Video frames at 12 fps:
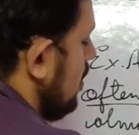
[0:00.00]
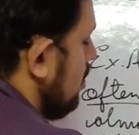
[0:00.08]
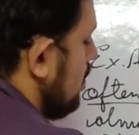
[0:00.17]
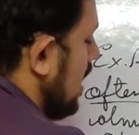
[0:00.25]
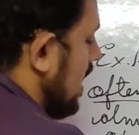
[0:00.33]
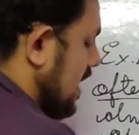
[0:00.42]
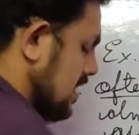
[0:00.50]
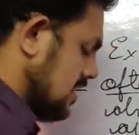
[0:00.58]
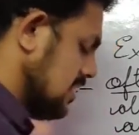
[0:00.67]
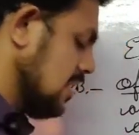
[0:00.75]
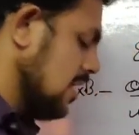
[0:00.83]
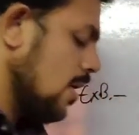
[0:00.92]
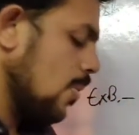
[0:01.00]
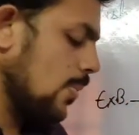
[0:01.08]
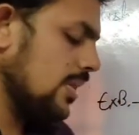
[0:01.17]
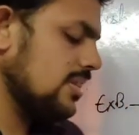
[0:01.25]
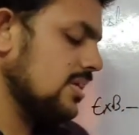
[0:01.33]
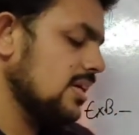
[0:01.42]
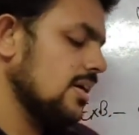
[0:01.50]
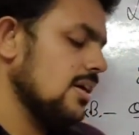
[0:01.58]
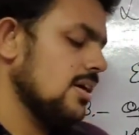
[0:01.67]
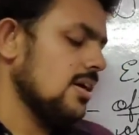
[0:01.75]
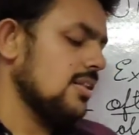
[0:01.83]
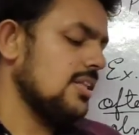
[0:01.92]
the blanks with
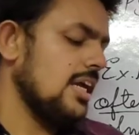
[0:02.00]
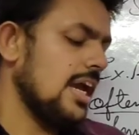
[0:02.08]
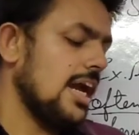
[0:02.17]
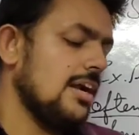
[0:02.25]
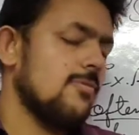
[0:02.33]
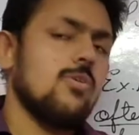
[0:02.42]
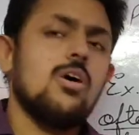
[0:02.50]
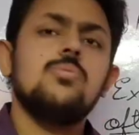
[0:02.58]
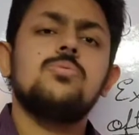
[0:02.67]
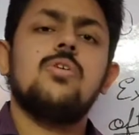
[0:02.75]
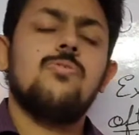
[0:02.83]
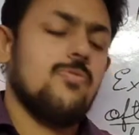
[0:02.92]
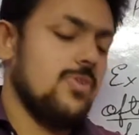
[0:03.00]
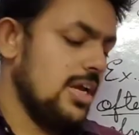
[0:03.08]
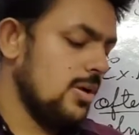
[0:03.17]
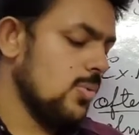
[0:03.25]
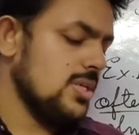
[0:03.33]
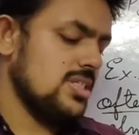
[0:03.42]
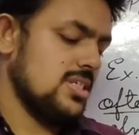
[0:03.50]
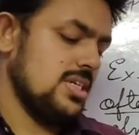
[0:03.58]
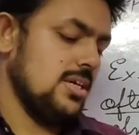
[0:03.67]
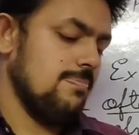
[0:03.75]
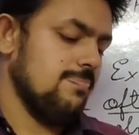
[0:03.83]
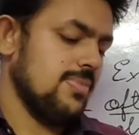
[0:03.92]
the adverbs of frequency
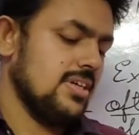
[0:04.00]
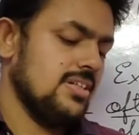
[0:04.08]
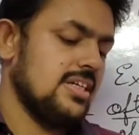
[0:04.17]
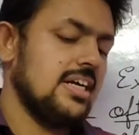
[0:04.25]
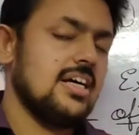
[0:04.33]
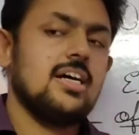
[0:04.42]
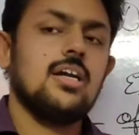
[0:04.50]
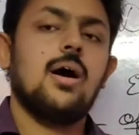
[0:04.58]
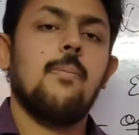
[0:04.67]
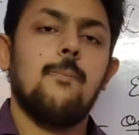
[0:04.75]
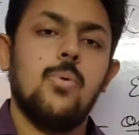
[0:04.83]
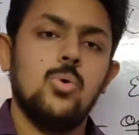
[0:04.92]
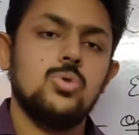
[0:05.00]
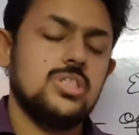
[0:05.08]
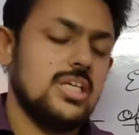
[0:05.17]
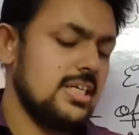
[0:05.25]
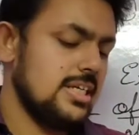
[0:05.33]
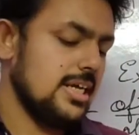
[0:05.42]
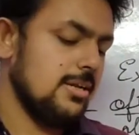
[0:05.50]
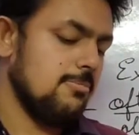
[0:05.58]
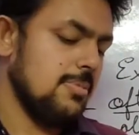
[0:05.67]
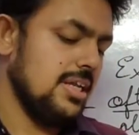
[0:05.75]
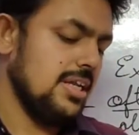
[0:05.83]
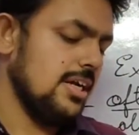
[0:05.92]
that are opposite in
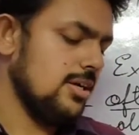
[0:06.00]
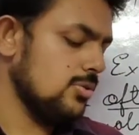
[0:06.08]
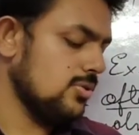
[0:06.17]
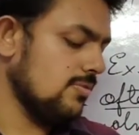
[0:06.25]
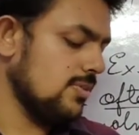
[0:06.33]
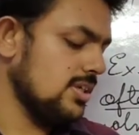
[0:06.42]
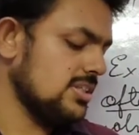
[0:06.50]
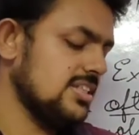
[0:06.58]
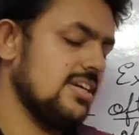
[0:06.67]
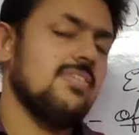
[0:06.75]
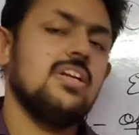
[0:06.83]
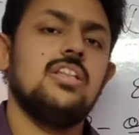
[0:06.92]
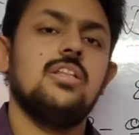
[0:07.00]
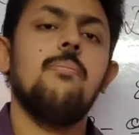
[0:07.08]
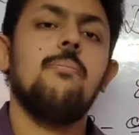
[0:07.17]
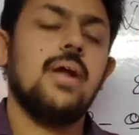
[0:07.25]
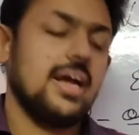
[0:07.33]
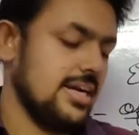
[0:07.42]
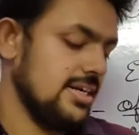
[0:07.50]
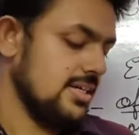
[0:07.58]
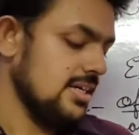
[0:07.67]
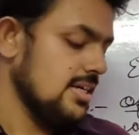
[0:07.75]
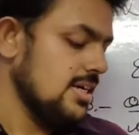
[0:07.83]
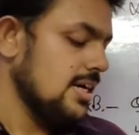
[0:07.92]
meaning to the words given in the bracket.
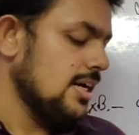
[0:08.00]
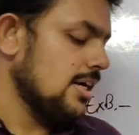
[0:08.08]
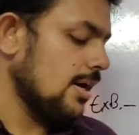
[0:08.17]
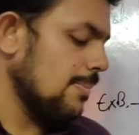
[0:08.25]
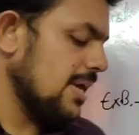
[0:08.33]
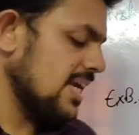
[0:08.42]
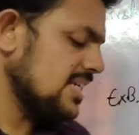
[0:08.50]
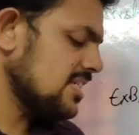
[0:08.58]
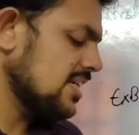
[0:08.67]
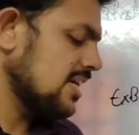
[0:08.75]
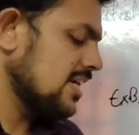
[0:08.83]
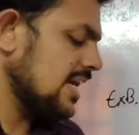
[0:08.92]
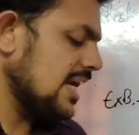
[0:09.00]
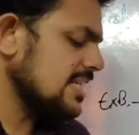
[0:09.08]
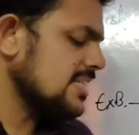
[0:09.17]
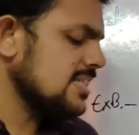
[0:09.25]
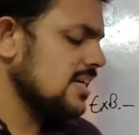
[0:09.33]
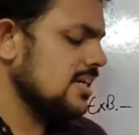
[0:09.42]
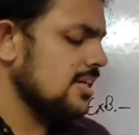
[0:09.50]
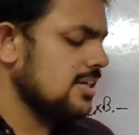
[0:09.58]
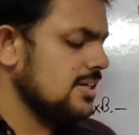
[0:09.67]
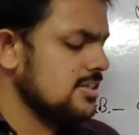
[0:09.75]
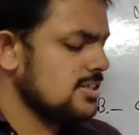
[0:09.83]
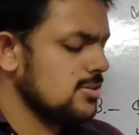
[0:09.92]
Ramesh
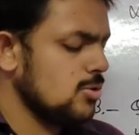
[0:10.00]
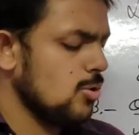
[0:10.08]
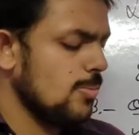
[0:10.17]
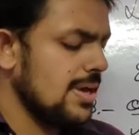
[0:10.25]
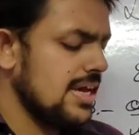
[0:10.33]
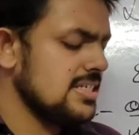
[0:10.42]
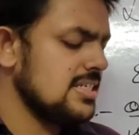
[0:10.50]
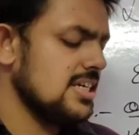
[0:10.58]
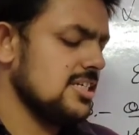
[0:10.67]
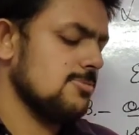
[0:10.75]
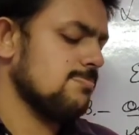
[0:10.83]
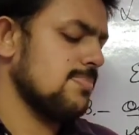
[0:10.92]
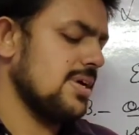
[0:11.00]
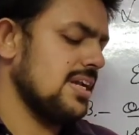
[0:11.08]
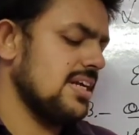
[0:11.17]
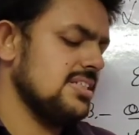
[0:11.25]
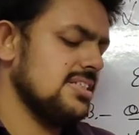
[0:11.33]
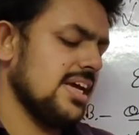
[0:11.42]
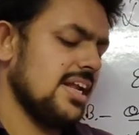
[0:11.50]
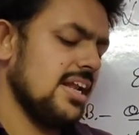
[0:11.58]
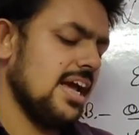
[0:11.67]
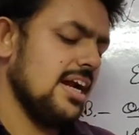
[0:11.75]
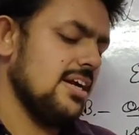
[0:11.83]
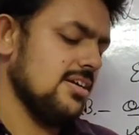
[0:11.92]
disobeys his parents
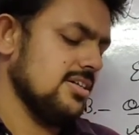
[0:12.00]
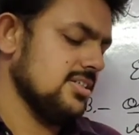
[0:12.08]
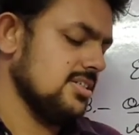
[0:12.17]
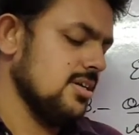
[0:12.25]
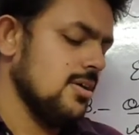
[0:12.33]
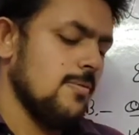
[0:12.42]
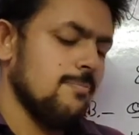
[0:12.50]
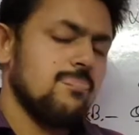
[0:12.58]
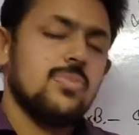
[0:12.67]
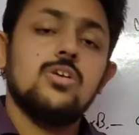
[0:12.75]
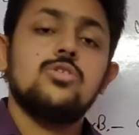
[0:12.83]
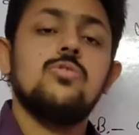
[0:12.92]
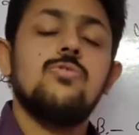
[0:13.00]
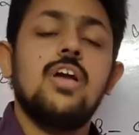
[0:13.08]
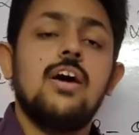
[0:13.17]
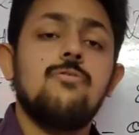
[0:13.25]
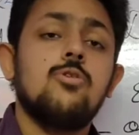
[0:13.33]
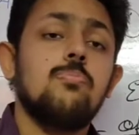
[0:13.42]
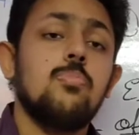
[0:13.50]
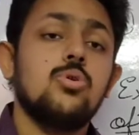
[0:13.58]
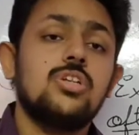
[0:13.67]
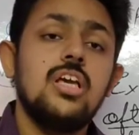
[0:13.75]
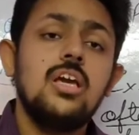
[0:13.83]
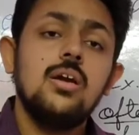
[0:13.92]
and elders. So we have to
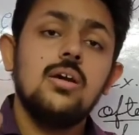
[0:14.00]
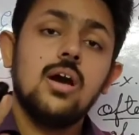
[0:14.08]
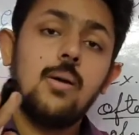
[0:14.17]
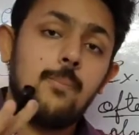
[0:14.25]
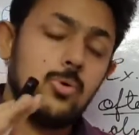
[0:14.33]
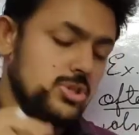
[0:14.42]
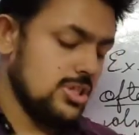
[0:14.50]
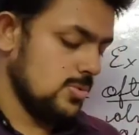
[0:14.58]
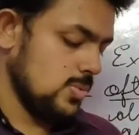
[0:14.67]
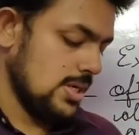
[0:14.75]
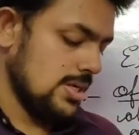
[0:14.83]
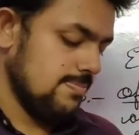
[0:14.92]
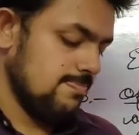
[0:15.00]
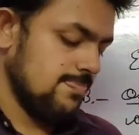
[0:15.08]
put the opposite one.